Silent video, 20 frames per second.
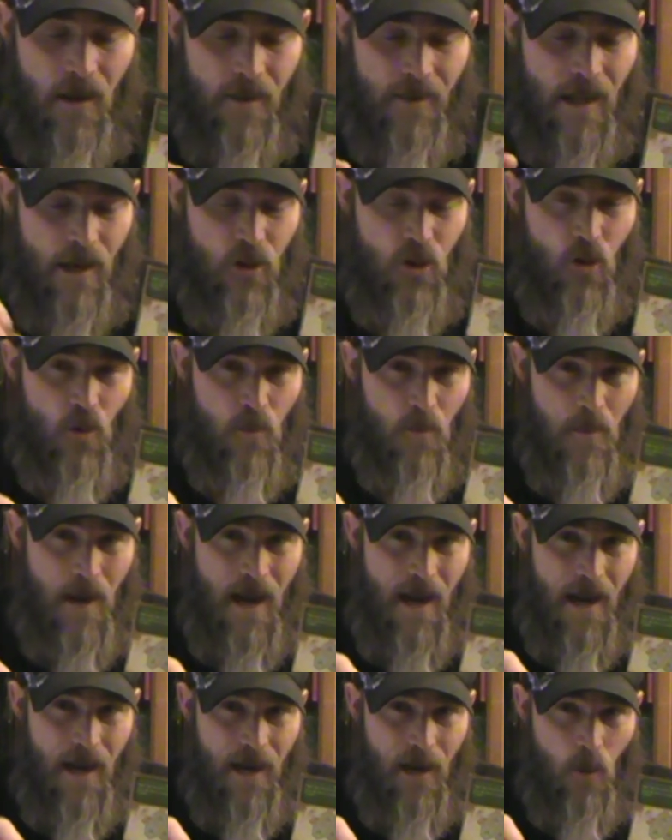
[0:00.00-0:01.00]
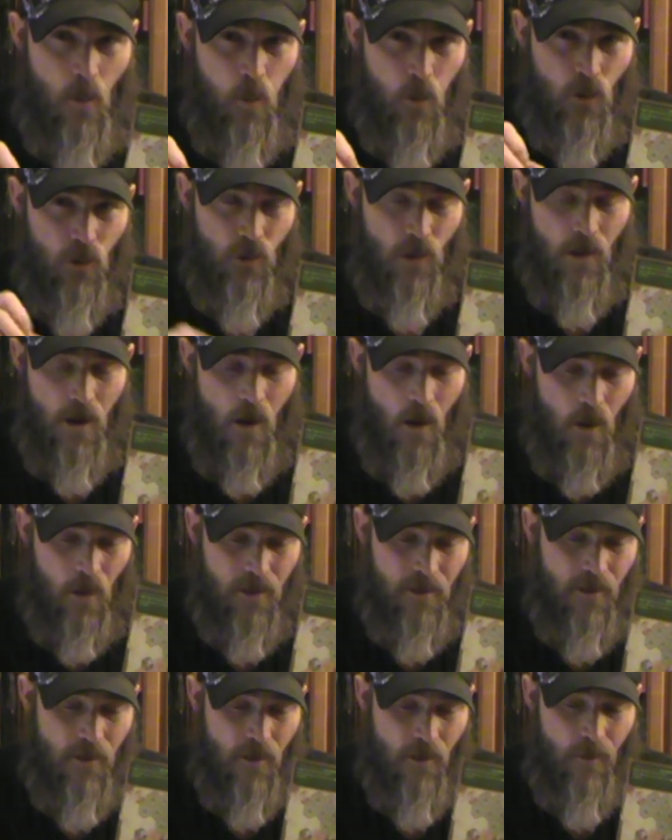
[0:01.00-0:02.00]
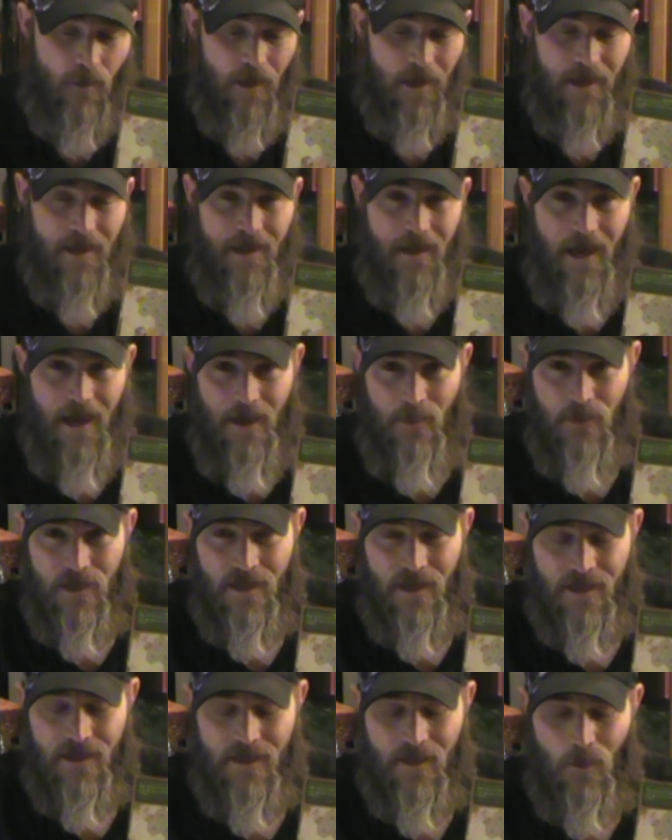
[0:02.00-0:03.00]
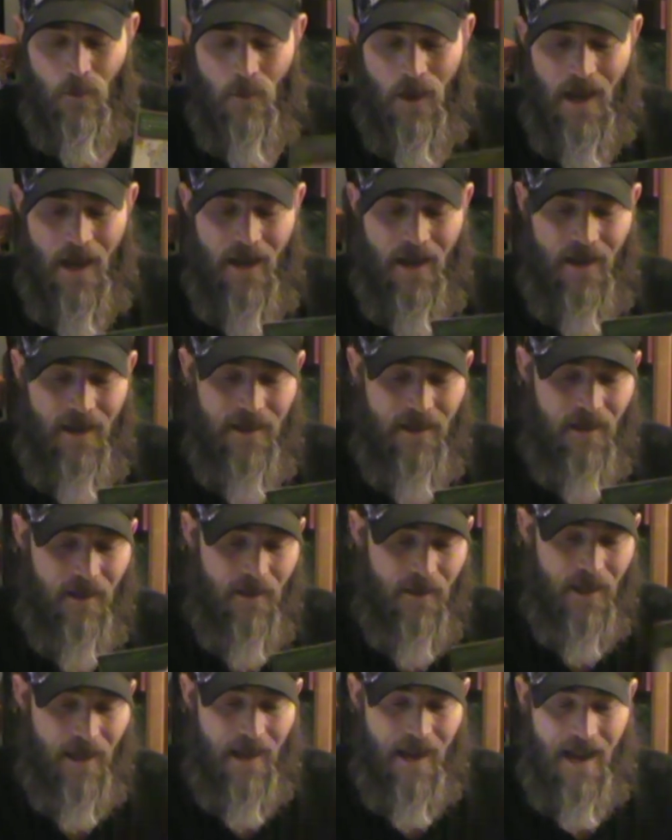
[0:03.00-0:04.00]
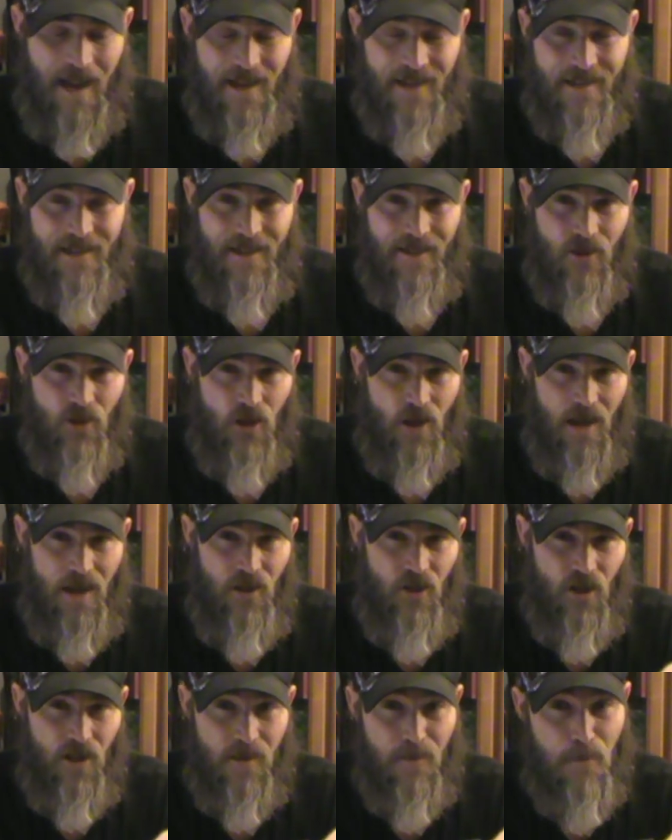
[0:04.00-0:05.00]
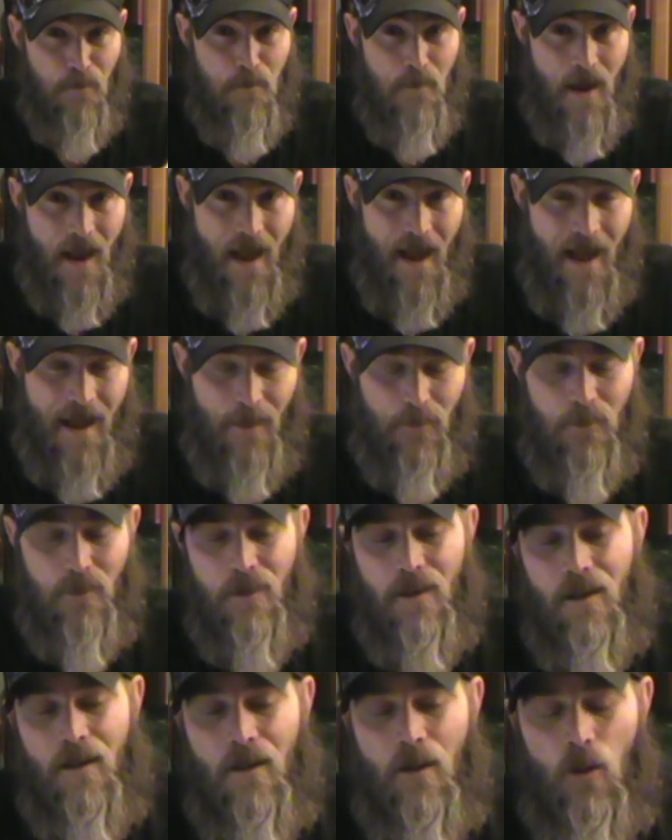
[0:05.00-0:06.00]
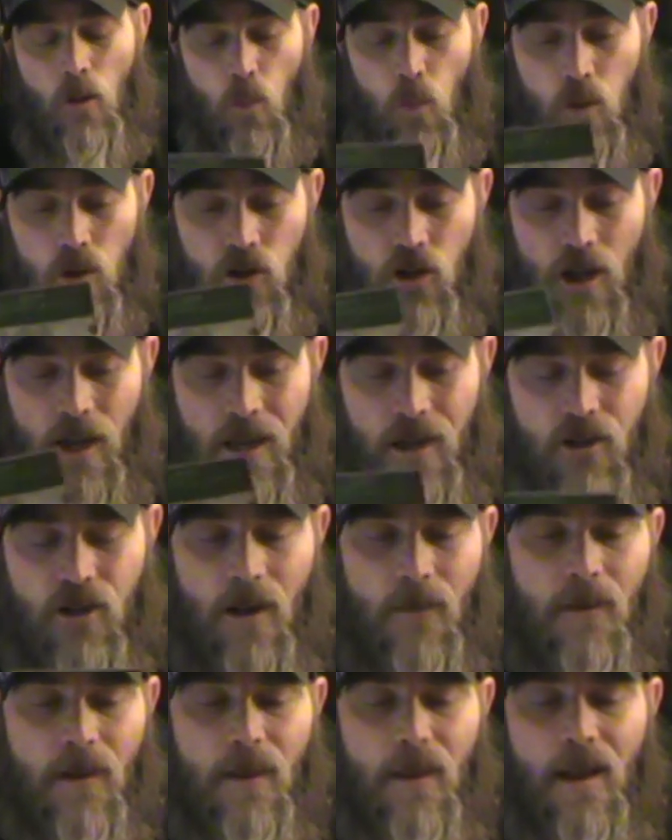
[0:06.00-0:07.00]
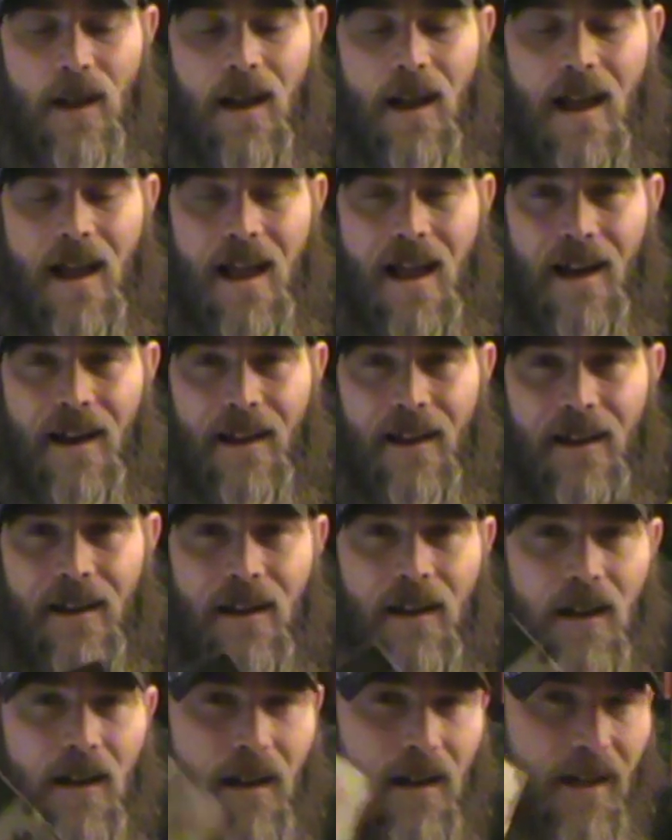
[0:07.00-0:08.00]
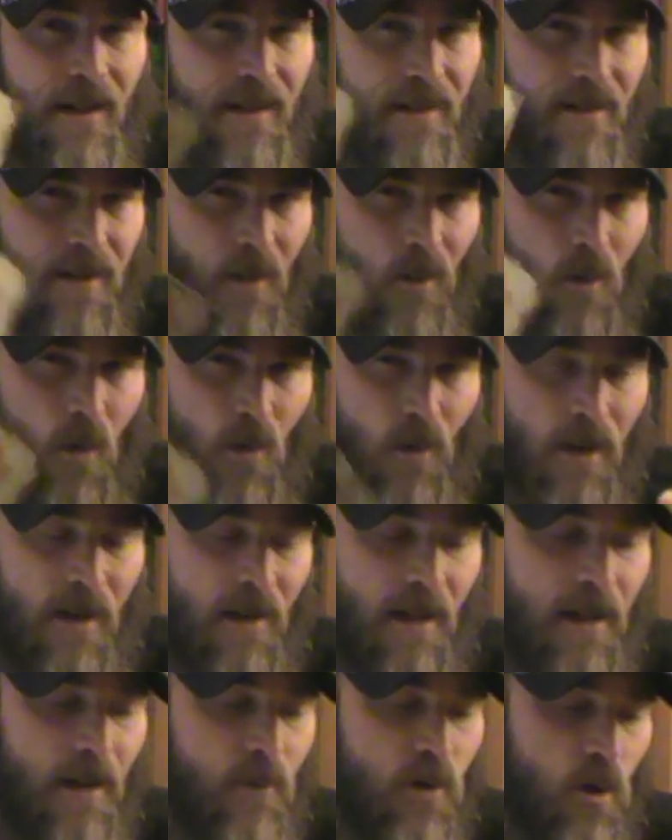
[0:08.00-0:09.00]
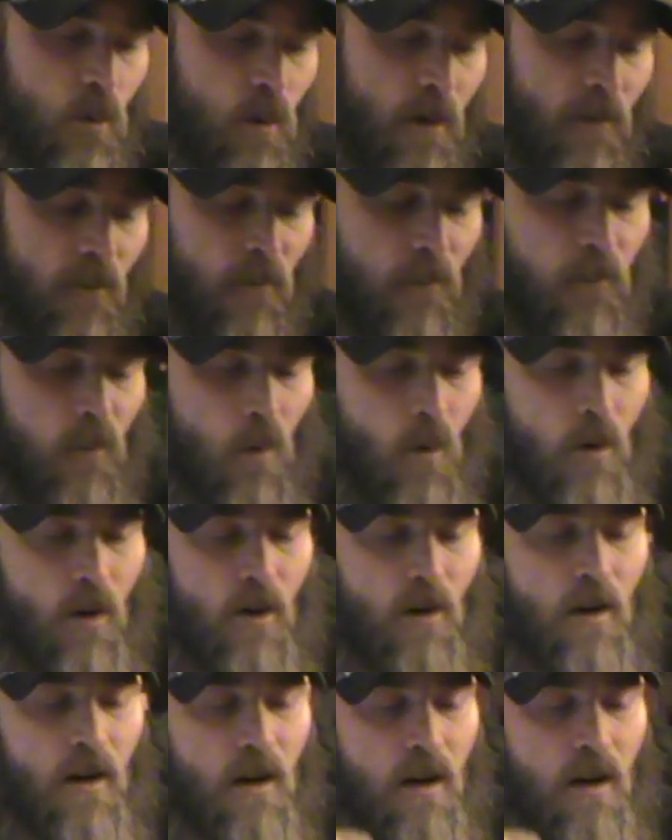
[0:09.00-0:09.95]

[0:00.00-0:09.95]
that you make will alter the game system and the constant changing map will change everything on it. It still only leaves you with four.